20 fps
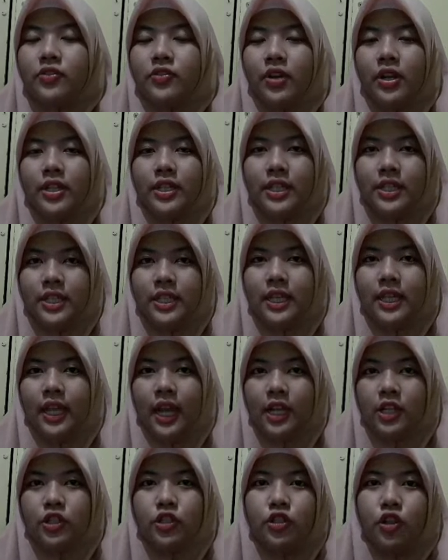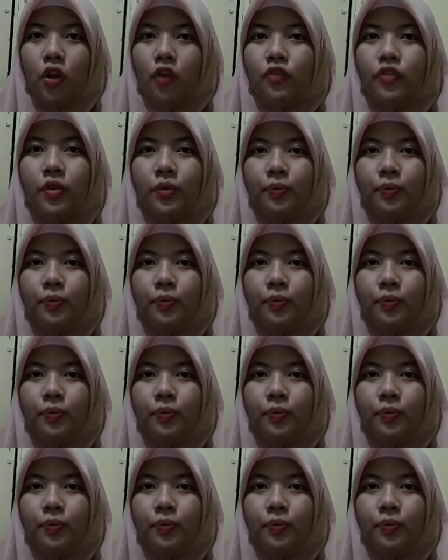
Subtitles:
strategy can solve